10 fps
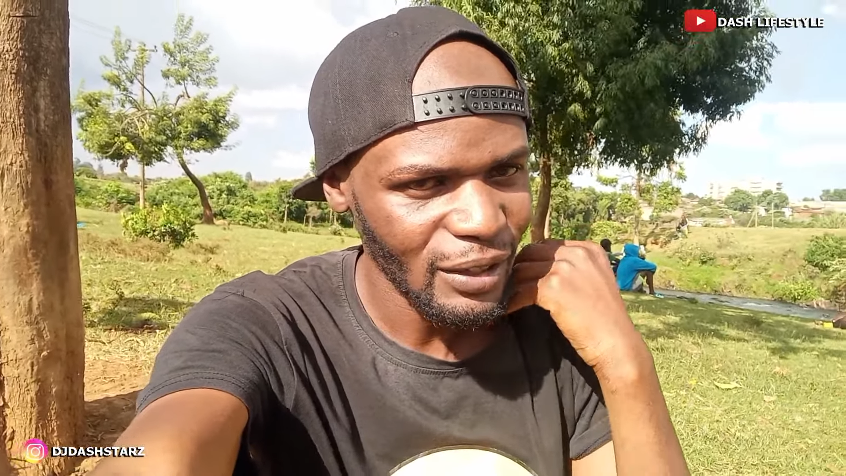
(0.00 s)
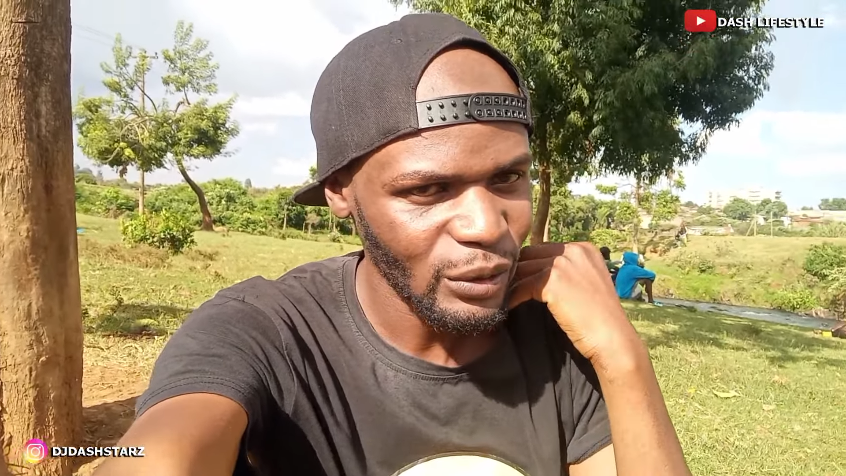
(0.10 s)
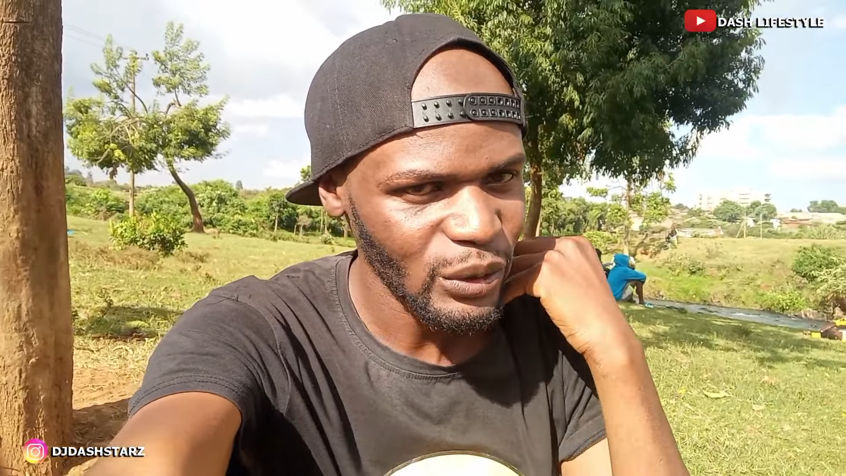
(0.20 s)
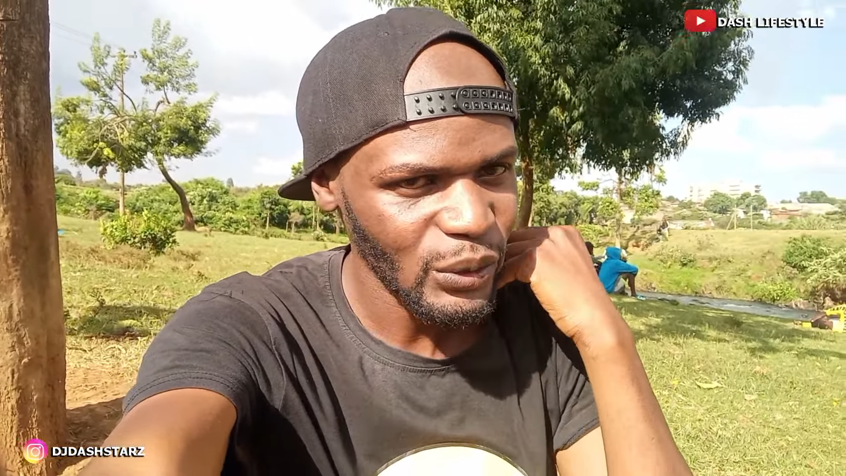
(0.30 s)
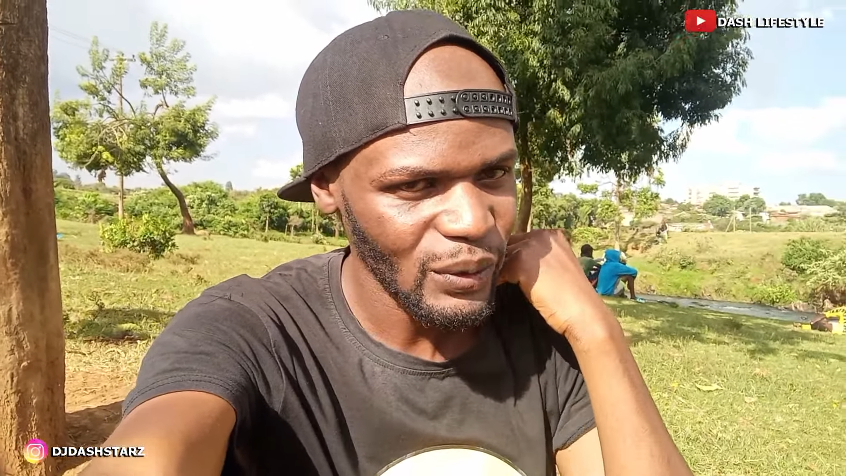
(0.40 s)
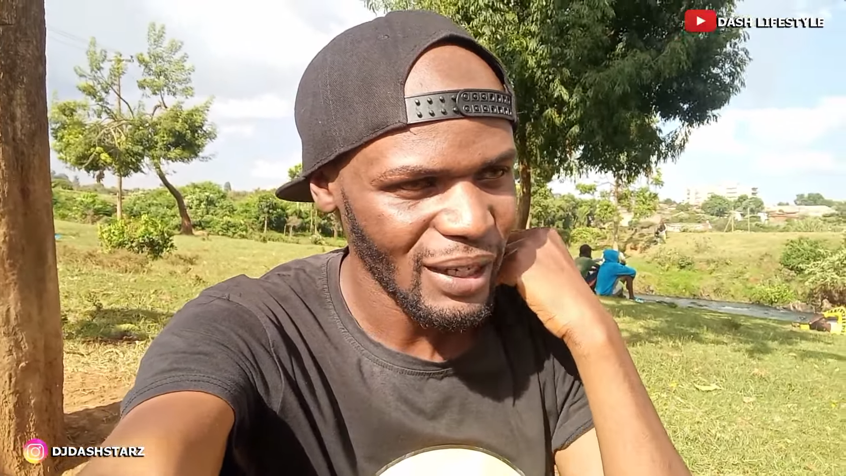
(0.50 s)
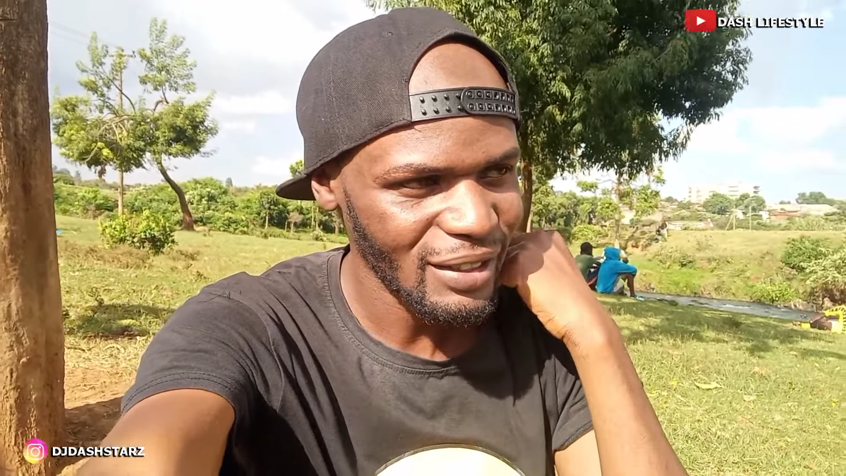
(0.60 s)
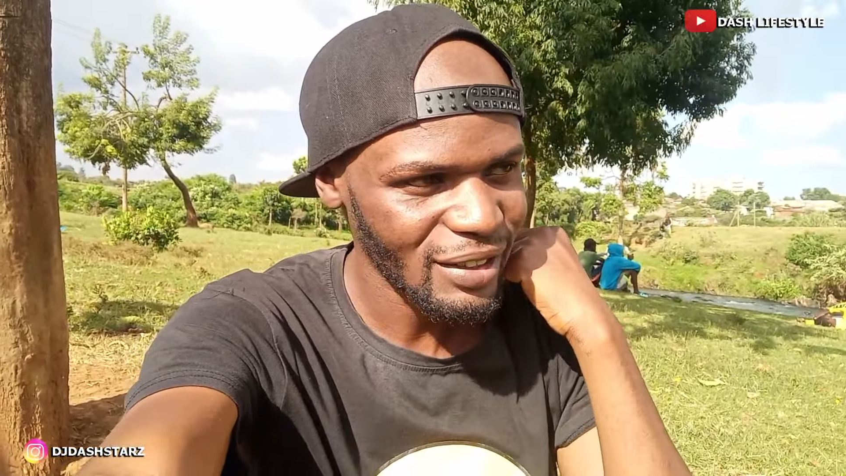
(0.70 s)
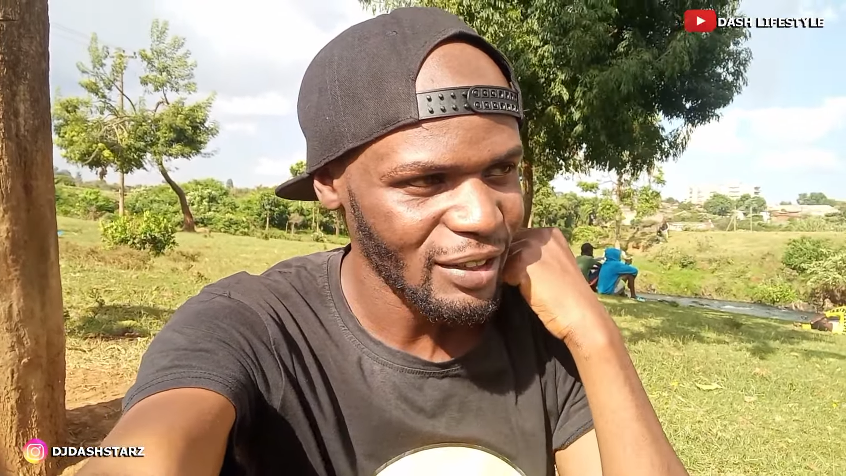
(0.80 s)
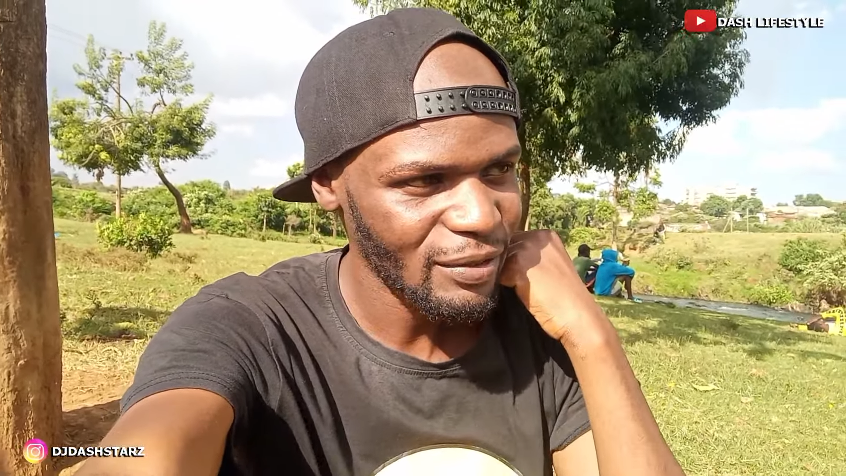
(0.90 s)
and also
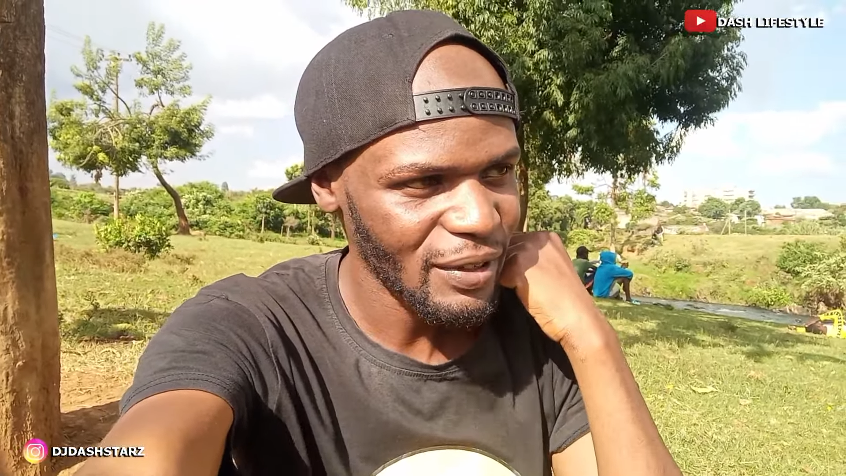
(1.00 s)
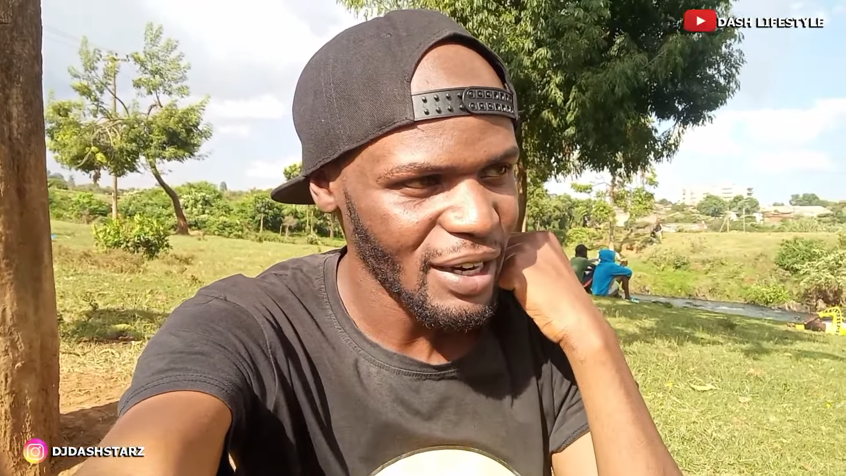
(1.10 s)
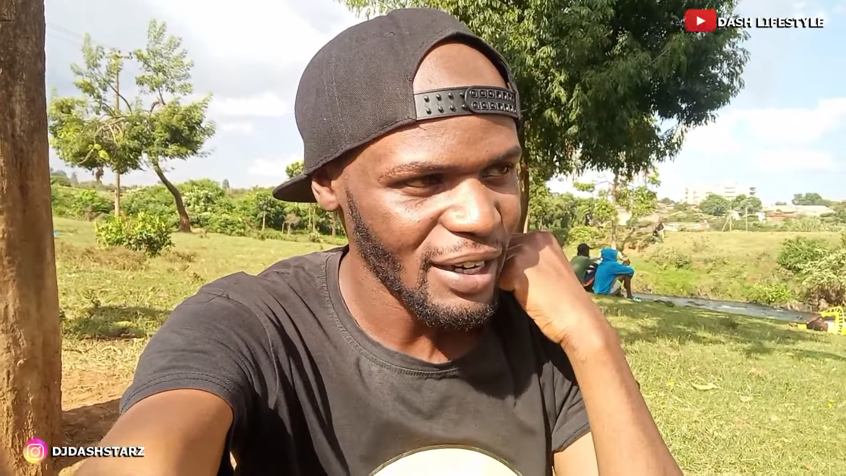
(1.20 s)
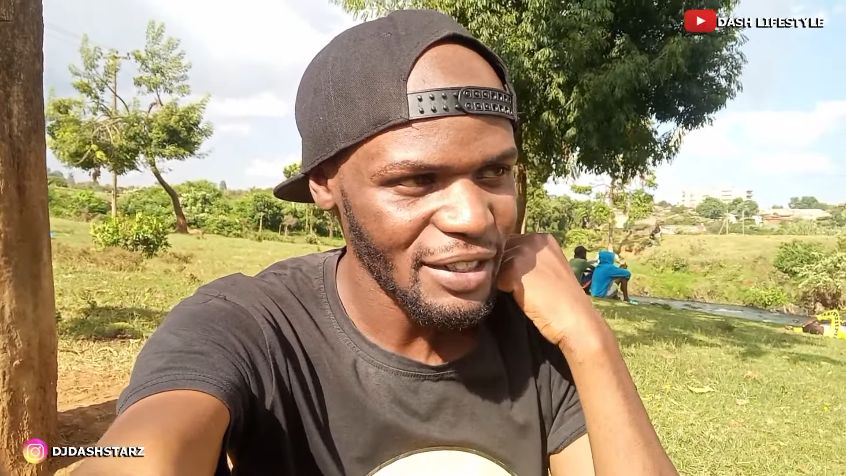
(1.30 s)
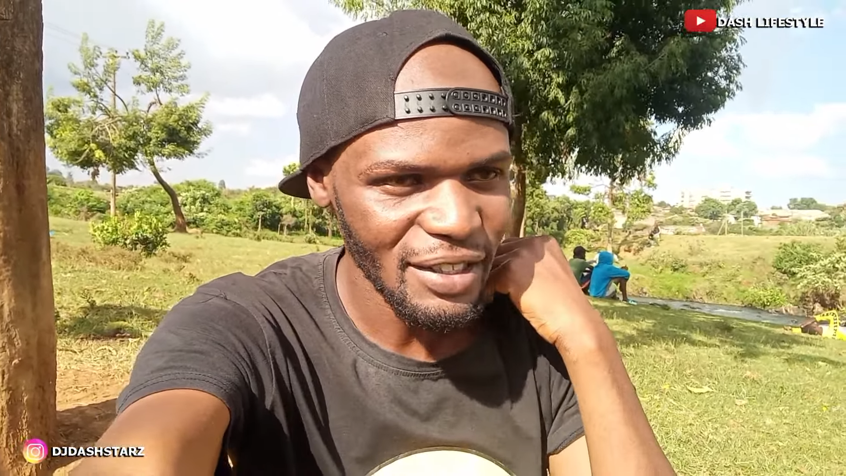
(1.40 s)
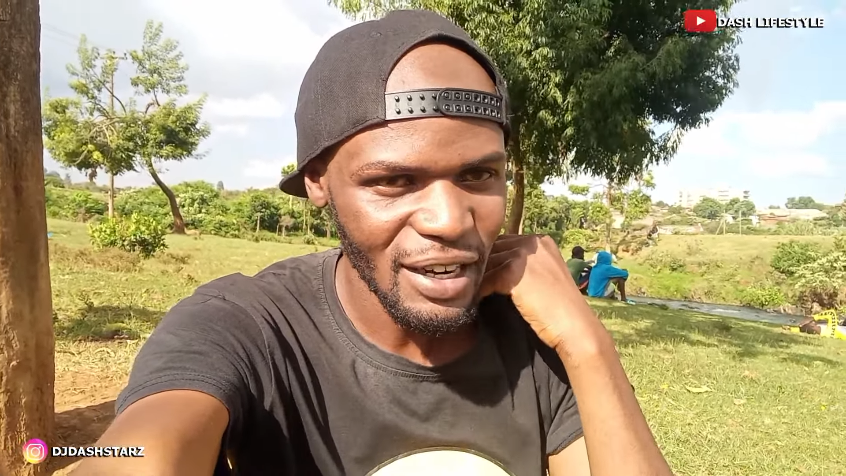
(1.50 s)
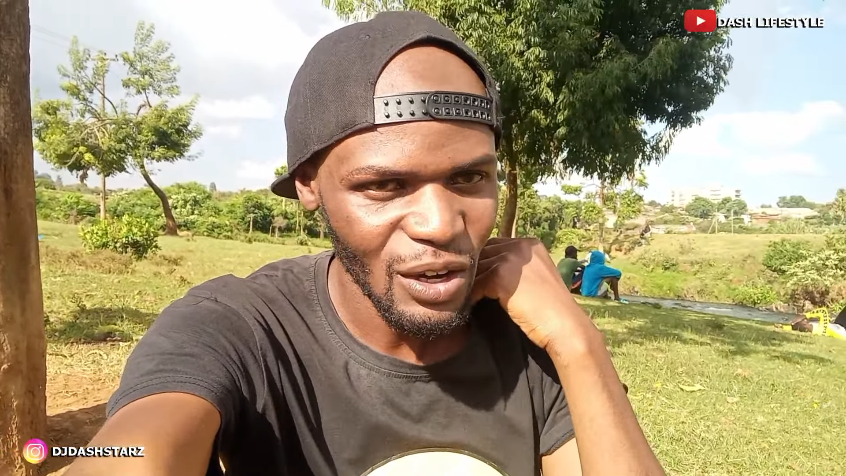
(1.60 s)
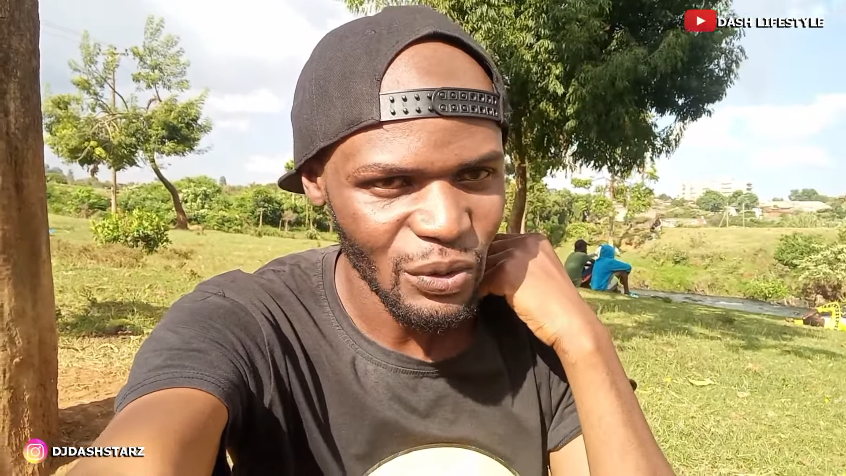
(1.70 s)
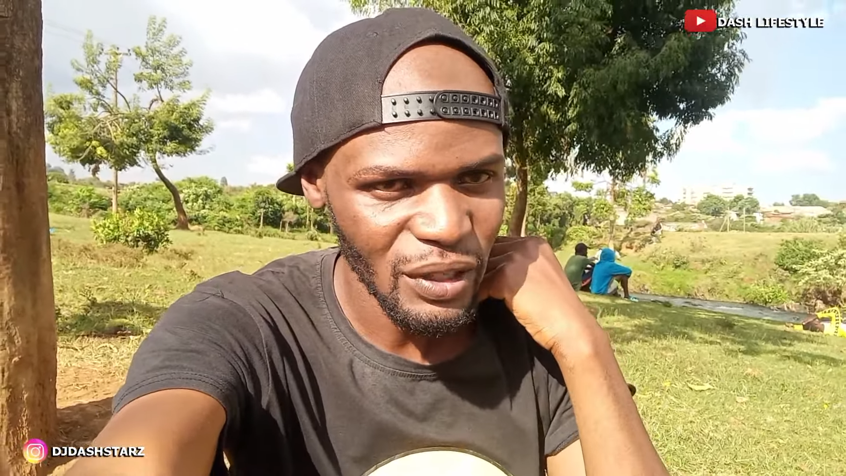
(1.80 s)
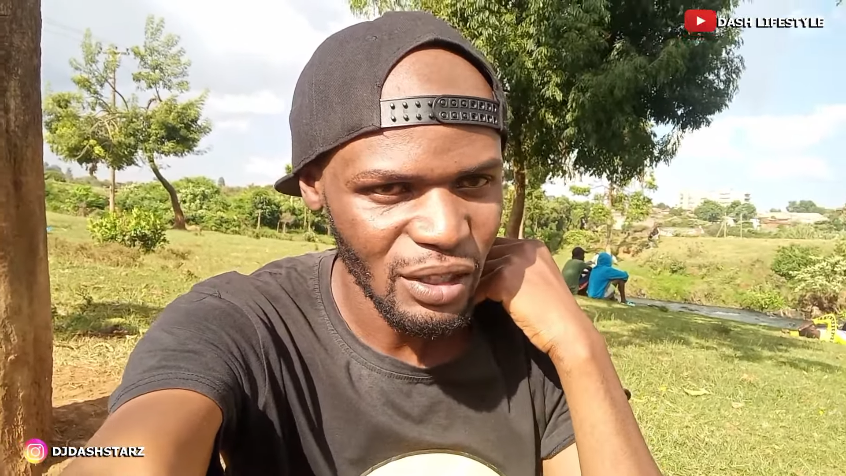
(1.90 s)
that river, right
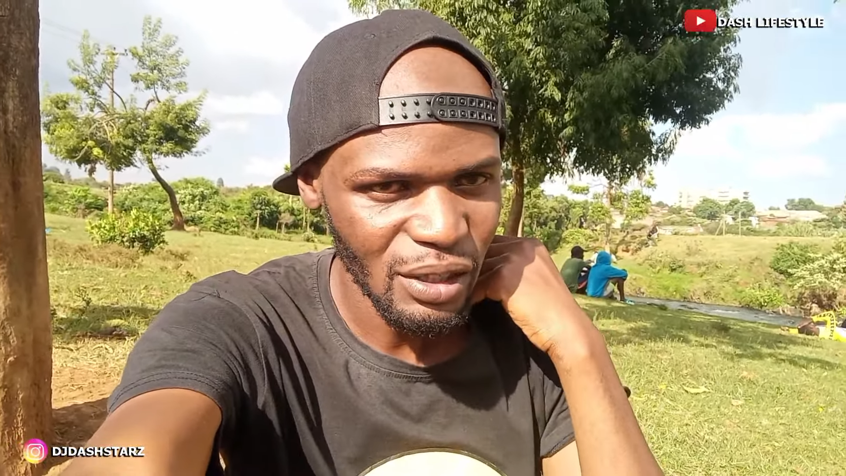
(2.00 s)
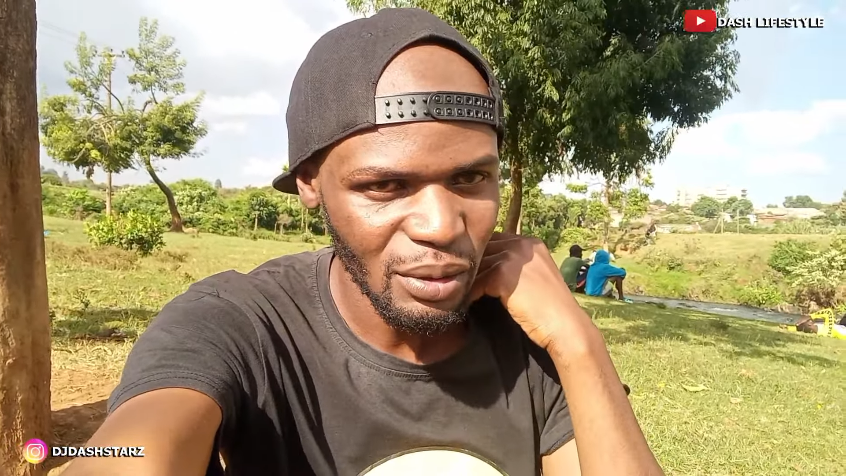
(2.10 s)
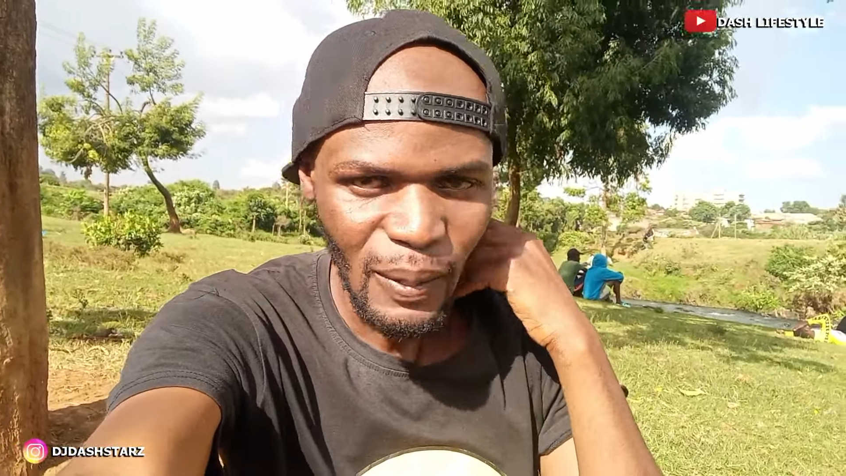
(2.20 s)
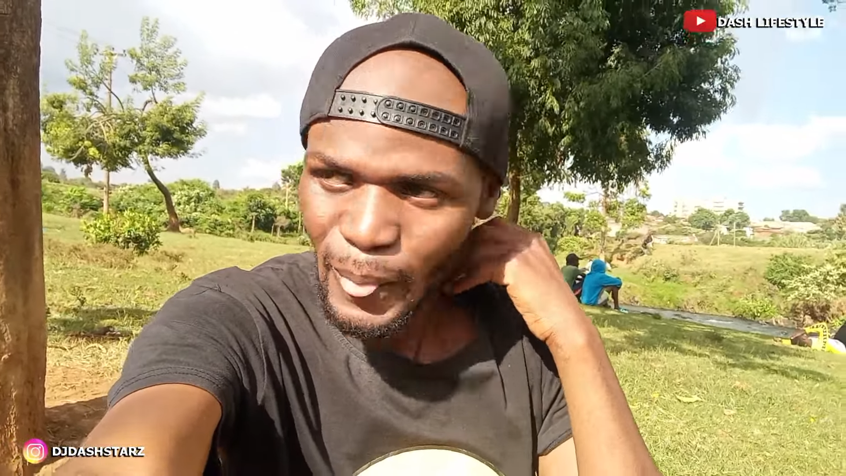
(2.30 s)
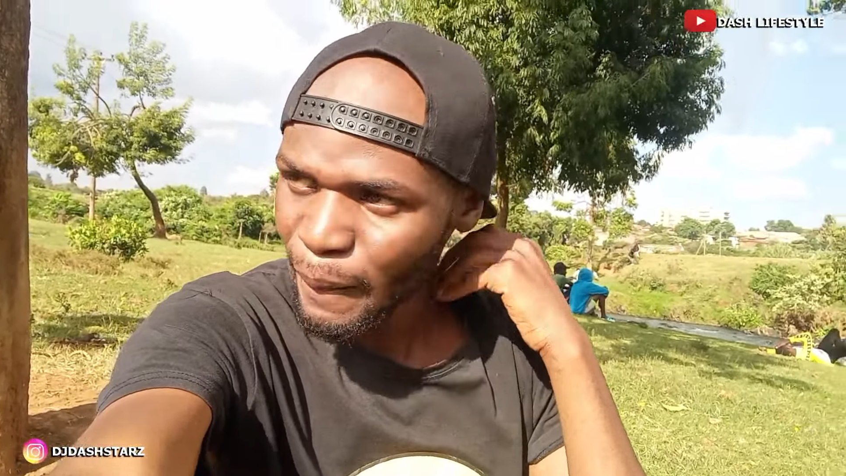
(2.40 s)
now, the